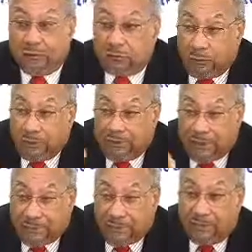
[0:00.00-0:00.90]
to the
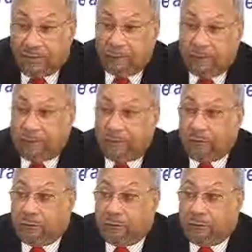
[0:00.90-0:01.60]
technical working